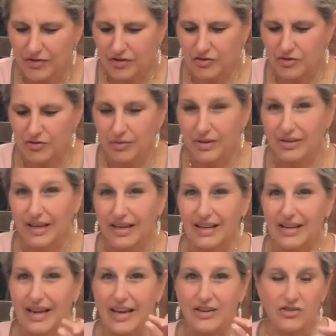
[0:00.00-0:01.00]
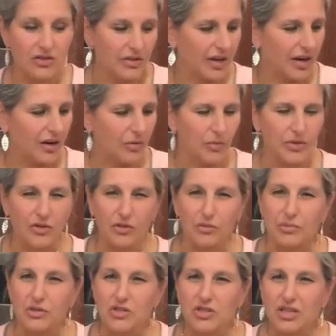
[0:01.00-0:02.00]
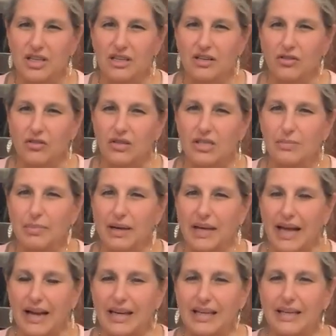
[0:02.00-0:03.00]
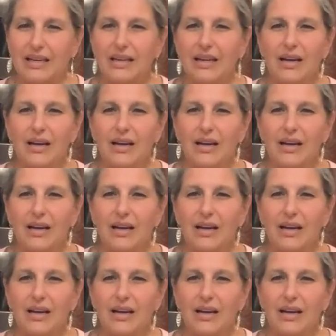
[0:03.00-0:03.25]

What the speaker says: you're doing like an angel hair with your machine or a spaghetti,